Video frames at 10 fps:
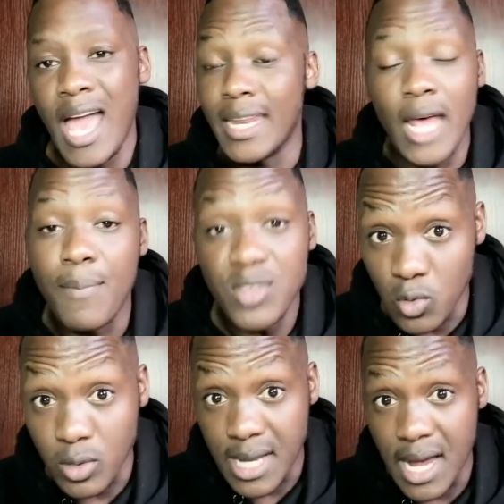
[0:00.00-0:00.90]
And it happens
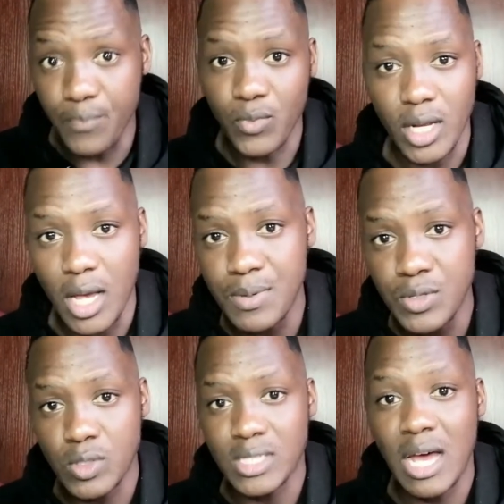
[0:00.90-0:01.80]
all the
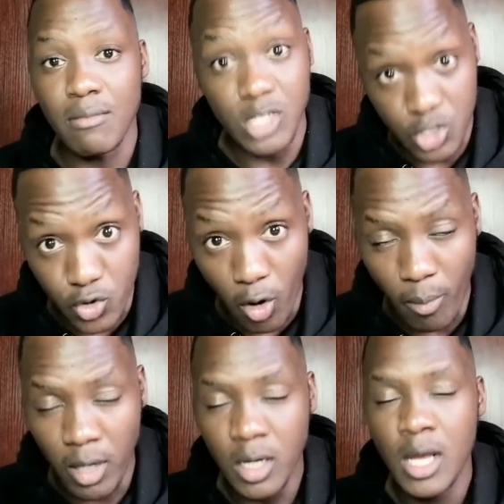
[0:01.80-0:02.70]
time. It's
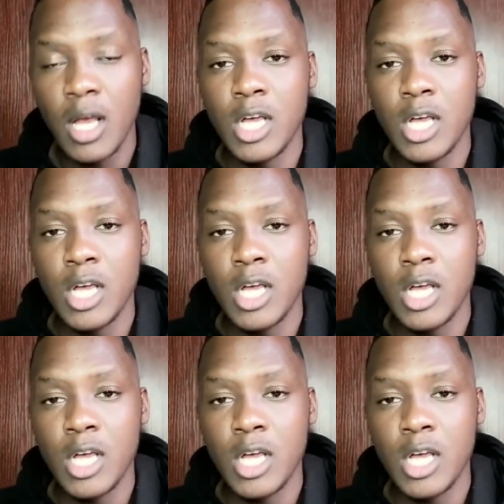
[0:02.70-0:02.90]
normal.